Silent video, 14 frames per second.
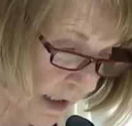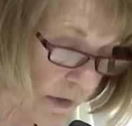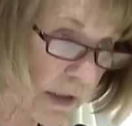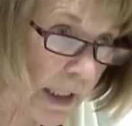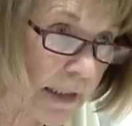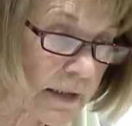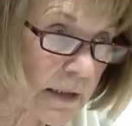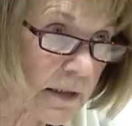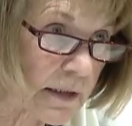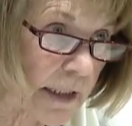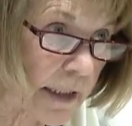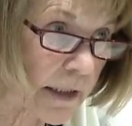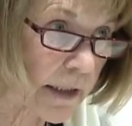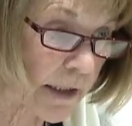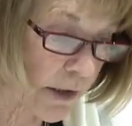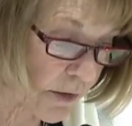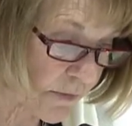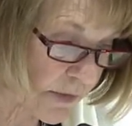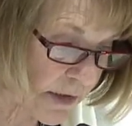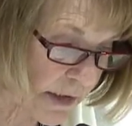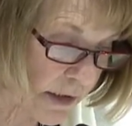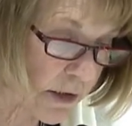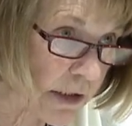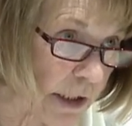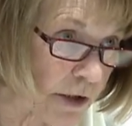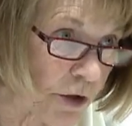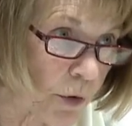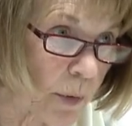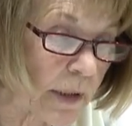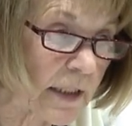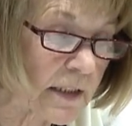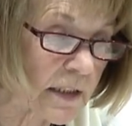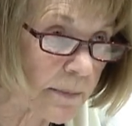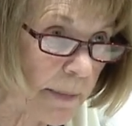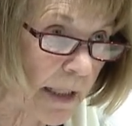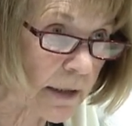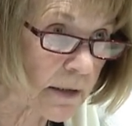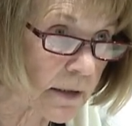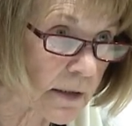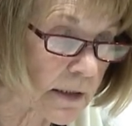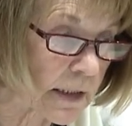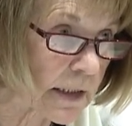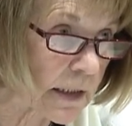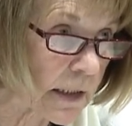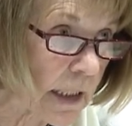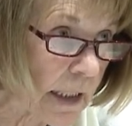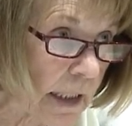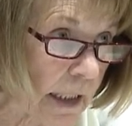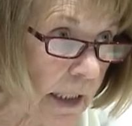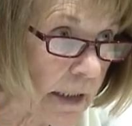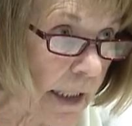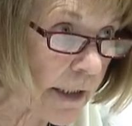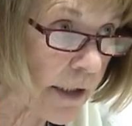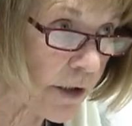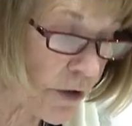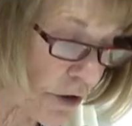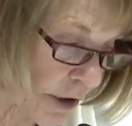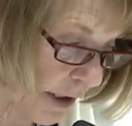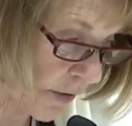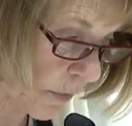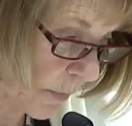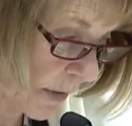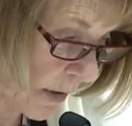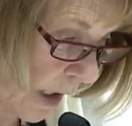of a licensed daycare facility that you would expect to see in any genuine